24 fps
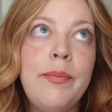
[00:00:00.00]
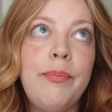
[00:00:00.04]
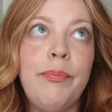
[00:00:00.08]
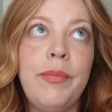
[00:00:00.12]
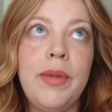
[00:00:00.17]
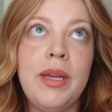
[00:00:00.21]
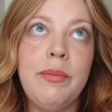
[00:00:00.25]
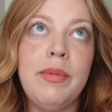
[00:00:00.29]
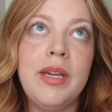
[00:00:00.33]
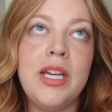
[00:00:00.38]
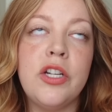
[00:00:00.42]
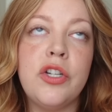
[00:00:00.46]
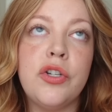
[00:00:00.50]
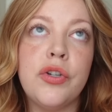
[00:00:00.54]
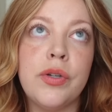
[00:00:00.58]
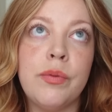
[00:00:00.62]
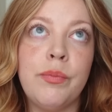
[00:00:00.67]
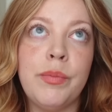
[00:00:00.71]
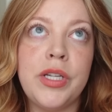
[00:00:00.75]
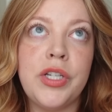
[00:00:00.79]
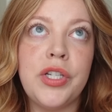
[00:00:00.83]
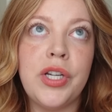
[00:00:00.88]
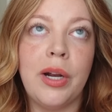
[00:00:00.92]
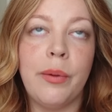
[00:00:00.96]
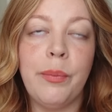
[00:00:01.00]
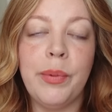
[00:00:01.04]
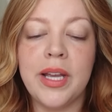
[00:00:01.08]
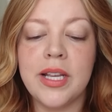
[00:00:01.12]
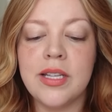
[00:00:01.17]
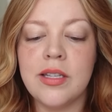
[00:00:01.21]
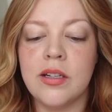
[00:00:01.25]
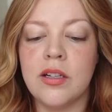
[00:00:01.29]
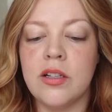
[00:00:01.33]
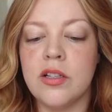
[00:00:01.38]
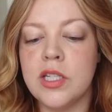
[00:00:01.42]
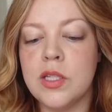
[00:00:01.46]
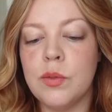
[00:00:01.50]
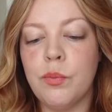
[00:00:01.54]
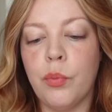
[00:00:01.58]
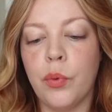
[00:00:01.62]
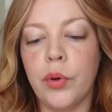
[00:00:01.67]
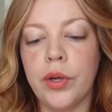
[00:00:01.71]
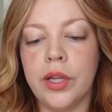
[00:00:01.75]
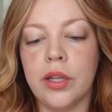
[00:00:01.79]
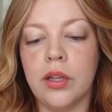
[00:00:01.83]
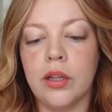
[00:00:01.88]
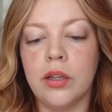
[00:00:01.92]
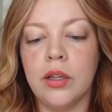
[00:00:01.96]
maybe it shouldn't be shared because it'll
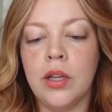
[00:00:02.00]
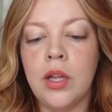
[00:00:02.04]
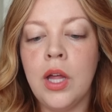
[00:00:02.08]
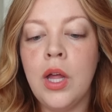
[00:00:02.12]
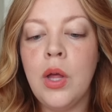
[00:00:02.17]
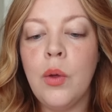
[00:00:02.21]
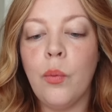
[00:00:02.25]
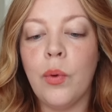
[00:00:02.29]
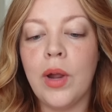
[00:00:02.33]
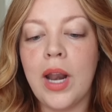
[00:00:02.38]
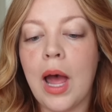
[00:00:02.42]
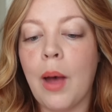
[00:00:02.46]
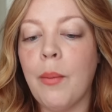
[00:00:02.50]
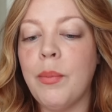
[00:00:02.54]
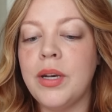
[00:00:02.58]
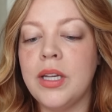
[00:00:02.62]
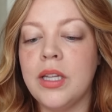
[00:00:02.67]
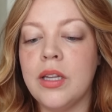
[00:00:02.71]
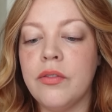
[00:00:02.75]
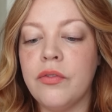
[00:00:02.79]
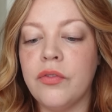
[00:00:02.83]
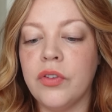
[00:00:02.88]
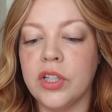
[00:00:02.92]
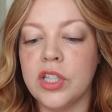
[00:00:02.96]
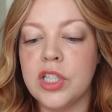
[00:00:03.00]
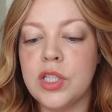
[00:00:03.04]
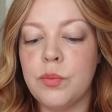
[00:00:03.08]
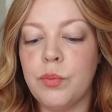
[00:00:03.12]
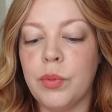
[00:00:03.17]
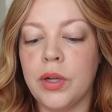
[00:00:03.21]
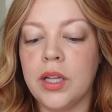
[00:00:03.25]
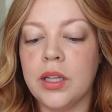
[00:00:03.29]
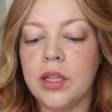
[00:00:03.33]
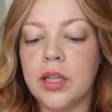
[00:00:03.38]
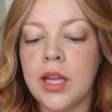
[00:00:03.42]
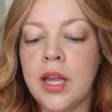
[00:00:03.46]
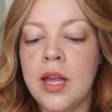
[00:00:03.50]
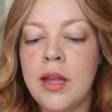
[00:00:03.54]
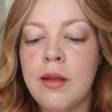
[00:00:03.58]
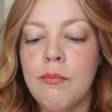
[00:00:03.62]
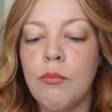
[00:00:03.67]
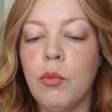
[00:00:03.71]
spoil what happened in the first book.